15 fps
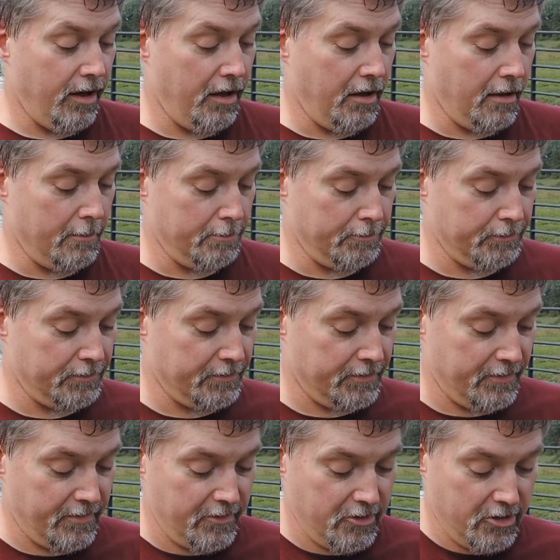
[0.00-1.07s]

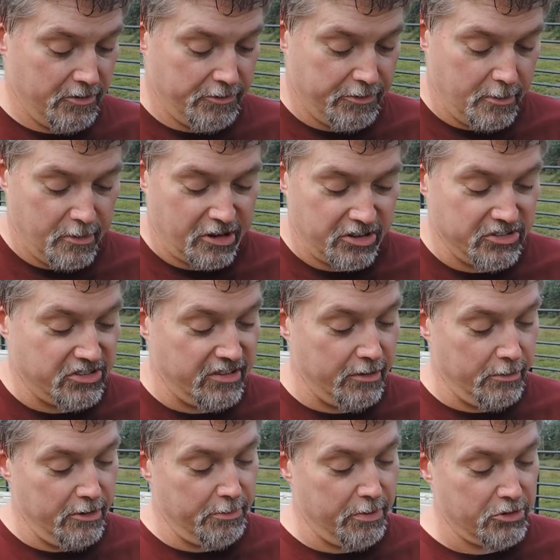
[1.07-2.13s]
From a
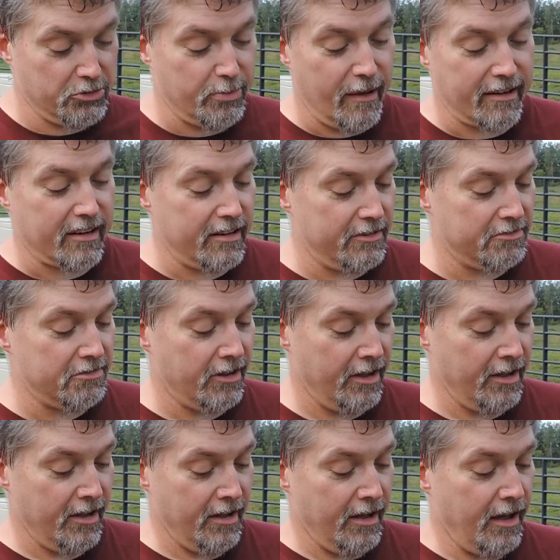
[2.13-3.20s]
concealment perspective,
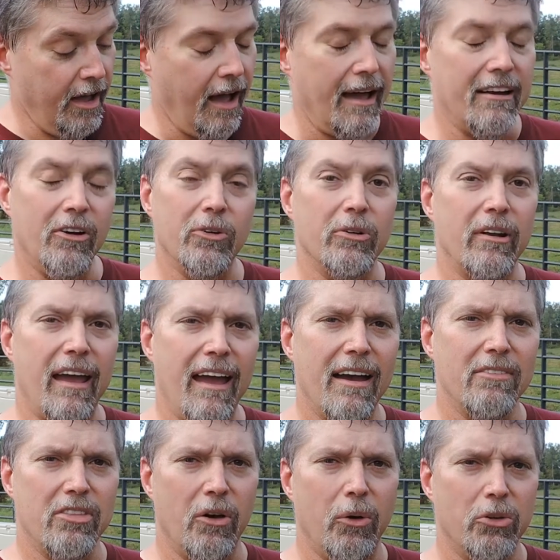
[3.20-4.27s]
I don't
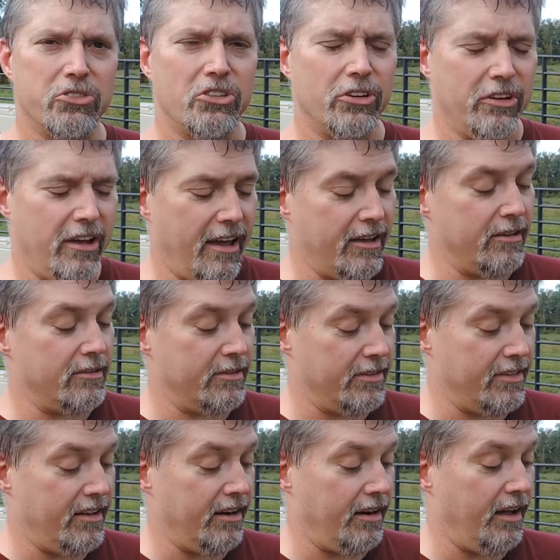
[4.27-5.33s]
have the holster yet.
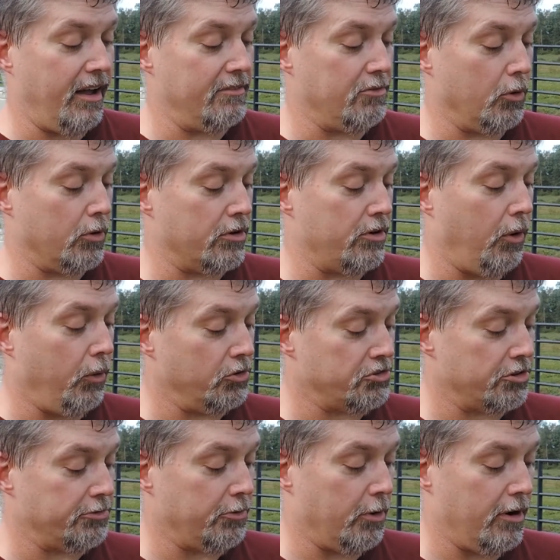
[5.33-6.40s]
That I've ordered a
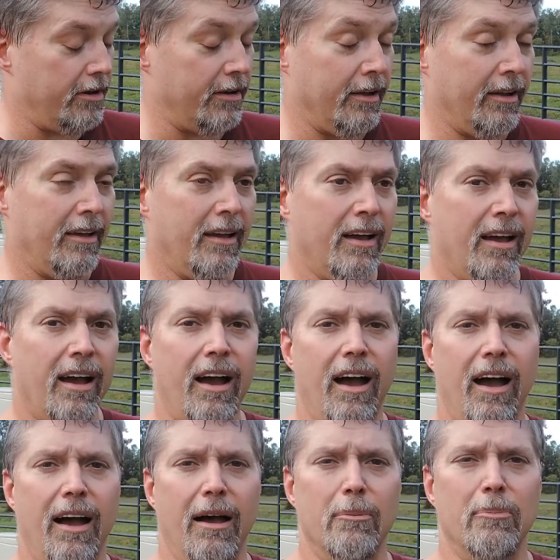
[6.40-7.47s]
holster for it.
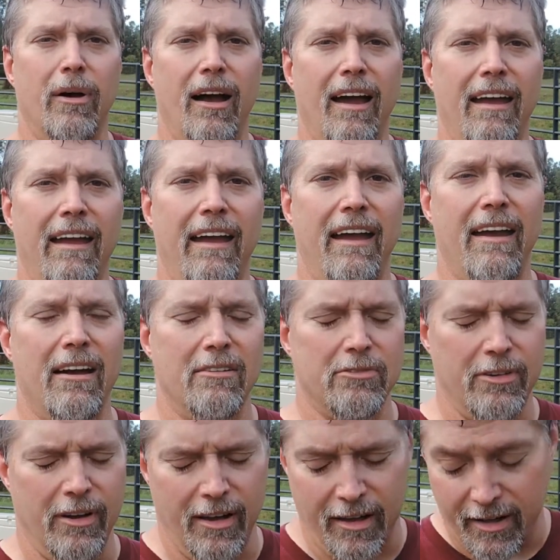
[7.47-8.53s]
I
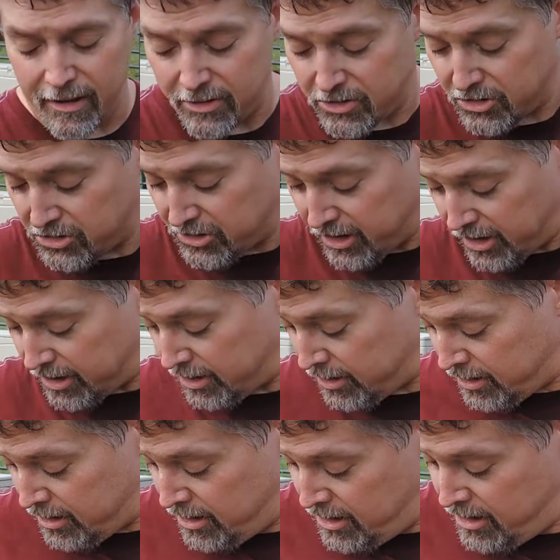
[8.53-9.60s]
have just a
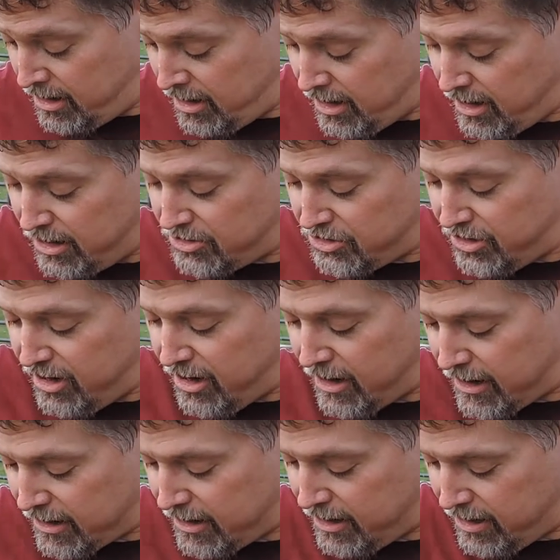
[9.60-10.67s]

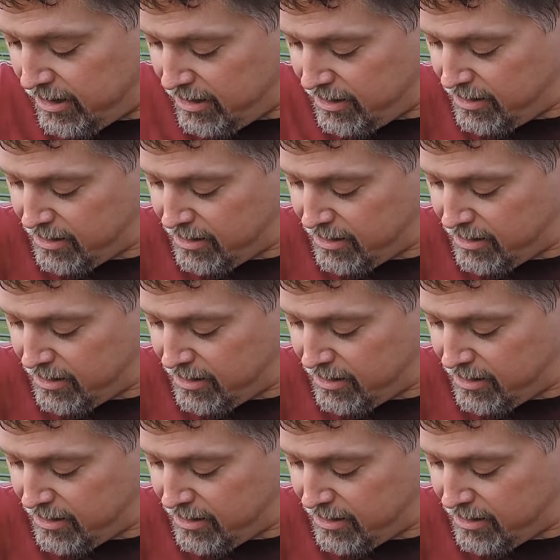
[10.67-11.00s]
generic.